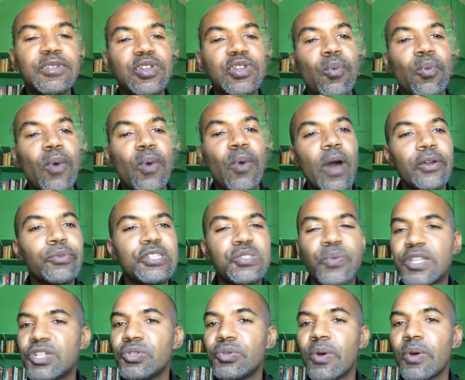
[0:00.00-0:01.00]
so why don't we
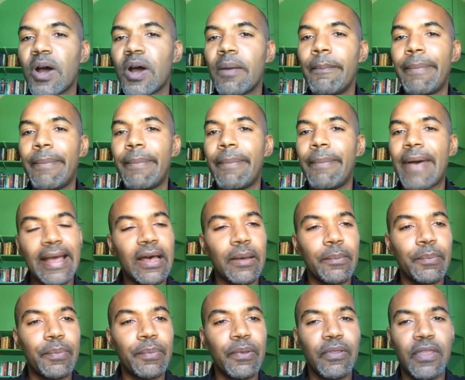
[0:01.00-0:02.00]
switch to our
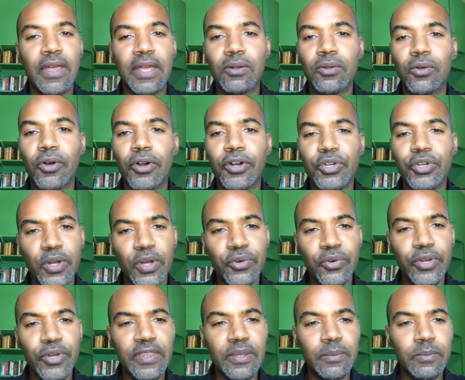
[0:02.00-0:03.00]
backup then, Lauren? You want
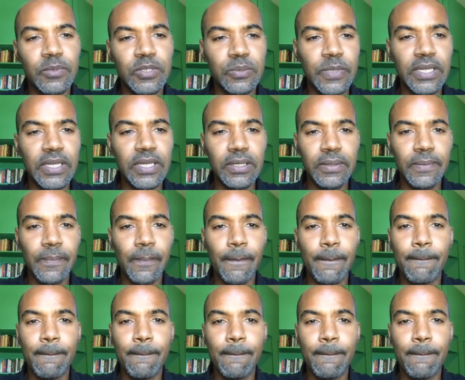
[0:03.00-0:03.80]
to read them to me?